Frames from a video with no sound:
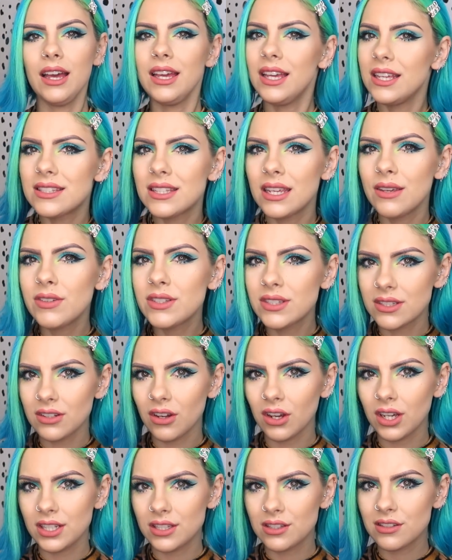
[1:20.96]
It's even
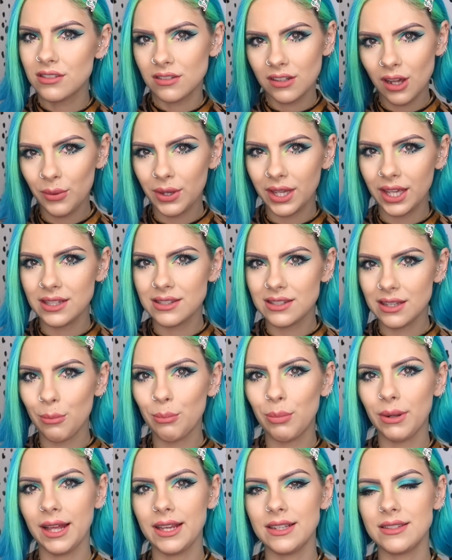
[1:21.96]
started snowing in
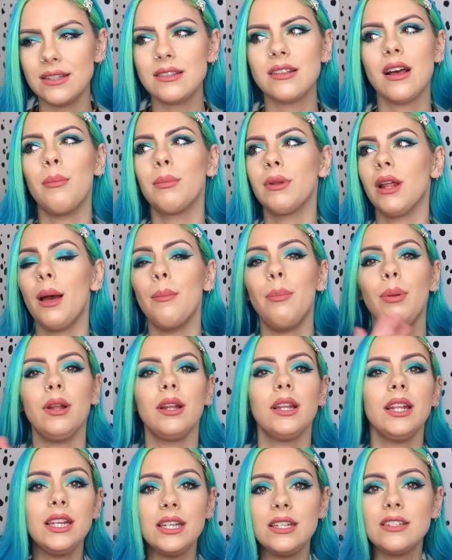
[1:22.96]
some places. I'm like,
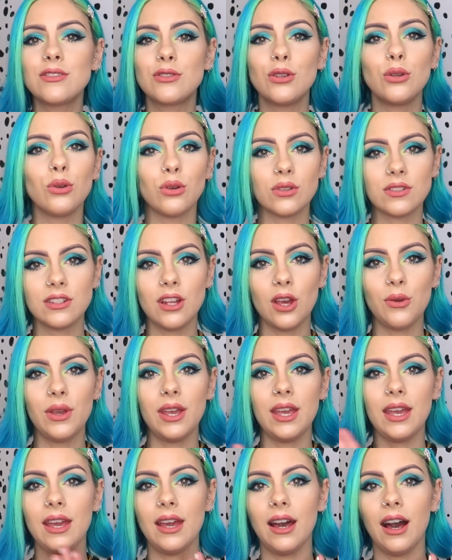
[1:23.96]
please do not snow
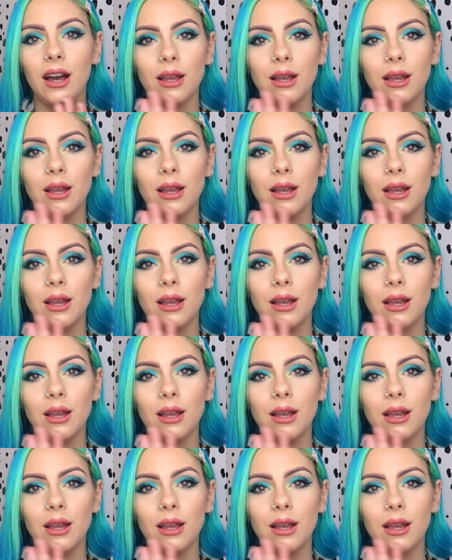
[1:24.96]
here.